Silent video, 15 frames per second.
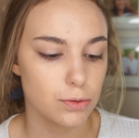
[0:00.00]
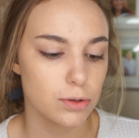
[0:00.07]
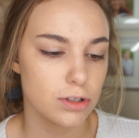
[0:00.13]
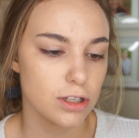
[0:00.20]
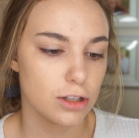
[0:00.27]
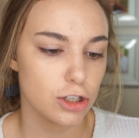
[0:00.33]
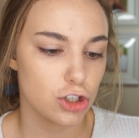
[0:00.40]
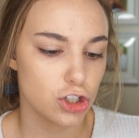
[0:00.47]
This
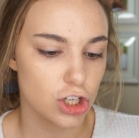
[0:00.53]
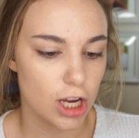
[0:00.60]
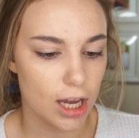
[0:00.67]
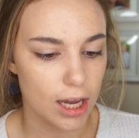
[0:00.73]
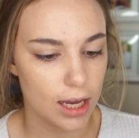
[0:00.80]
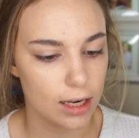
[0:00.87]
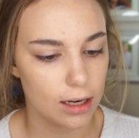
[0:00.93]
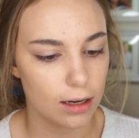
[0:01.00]
one's in the
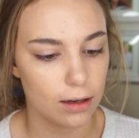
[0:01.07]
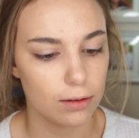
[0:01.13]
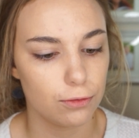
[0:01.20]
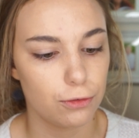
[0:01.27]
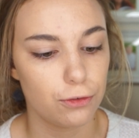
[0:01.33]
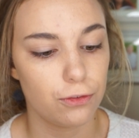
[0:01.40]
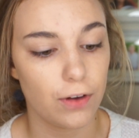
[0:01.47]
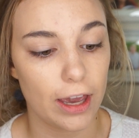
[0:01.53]
shade
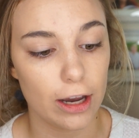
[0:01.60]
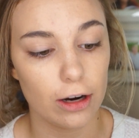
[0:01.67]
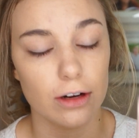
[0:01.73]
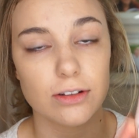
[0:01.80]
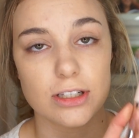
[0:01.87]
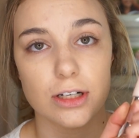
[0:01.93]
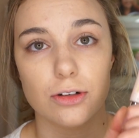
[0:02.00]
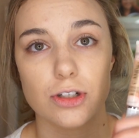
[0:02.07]

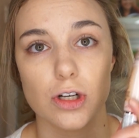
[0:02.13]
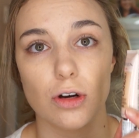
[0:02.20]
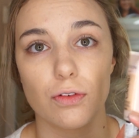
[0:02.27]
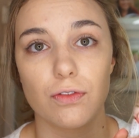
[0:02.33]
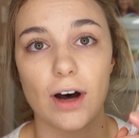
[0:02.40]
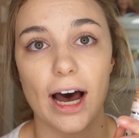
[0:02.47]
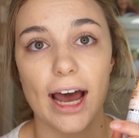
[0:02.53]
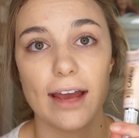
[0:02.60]
Fair
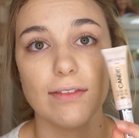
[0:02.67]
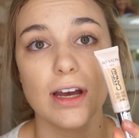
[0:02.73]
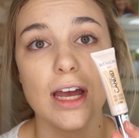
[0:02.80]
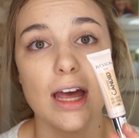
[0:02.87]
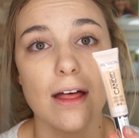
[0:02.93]
005.